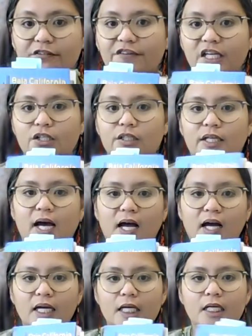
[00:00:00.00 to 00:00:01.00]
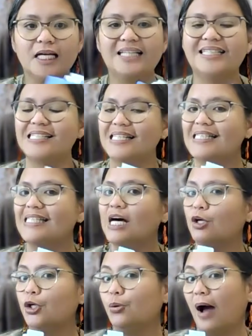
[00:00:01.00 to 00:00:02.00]
field guide. It doesn't
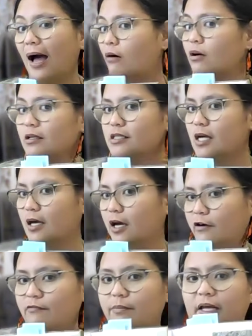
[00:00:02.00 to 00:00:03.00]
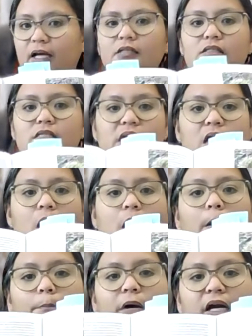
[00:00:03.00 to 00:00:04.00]
tell you how to take care of plants,
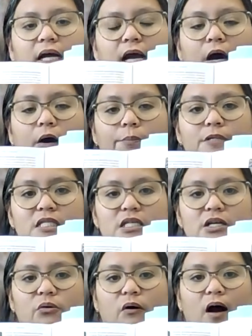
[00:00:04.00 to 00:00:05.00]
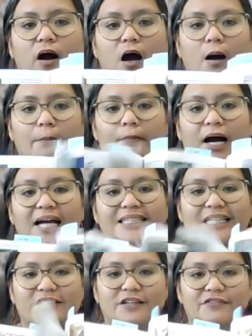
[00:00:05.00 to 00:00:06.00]
but it helps you
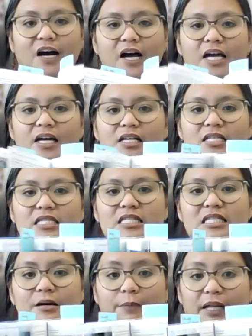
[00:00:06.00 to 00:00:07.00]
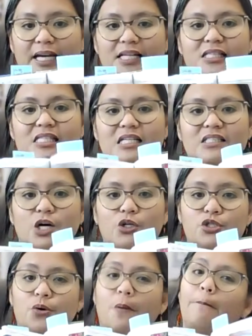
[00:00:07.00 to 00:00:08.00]
identify the plants and
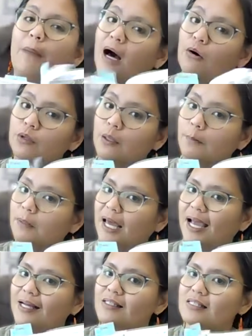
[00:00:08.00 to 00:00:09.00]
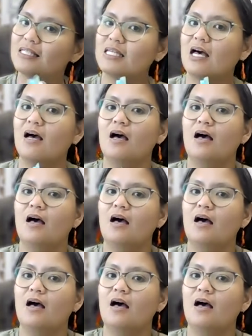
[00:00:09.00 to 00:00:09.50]
tells you about the plants.